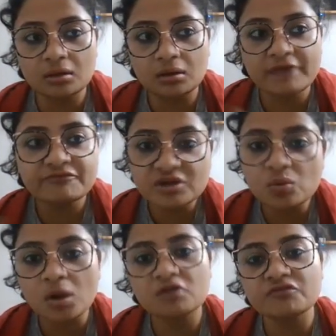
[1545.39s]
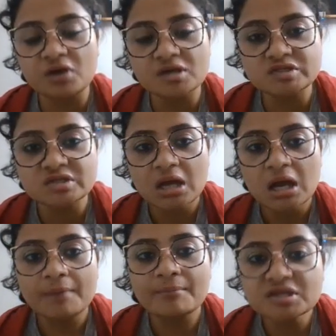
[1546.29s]
every one of us
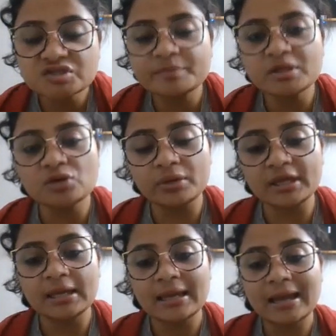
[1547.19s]
must be knowing